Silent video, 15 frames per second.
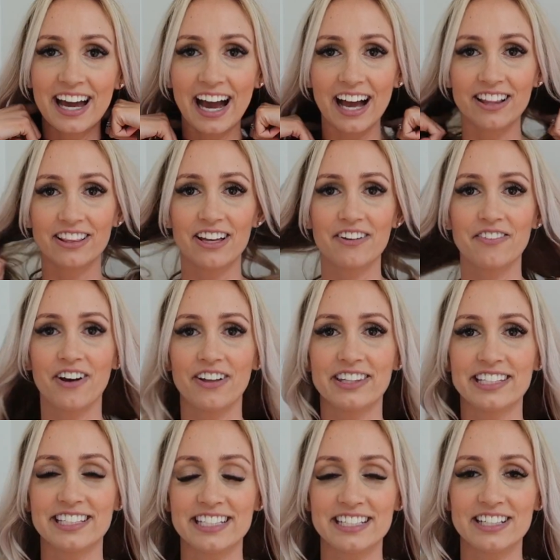I love all
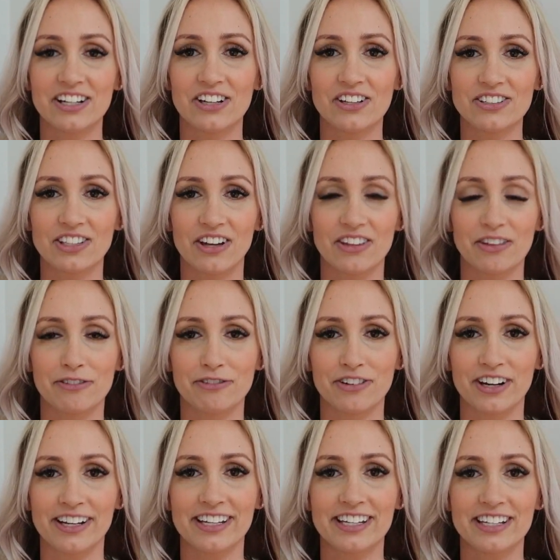the details on the
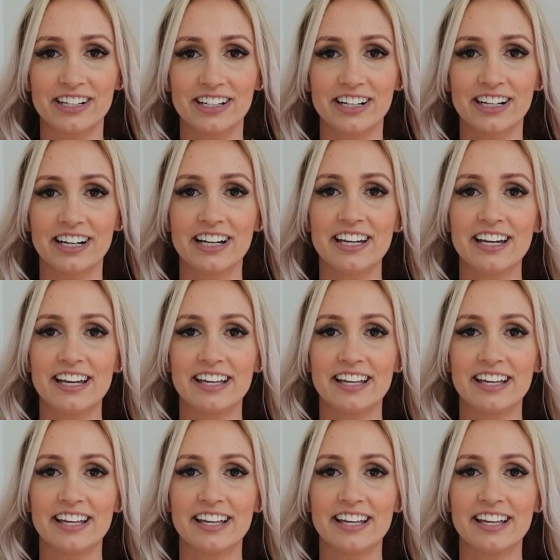front here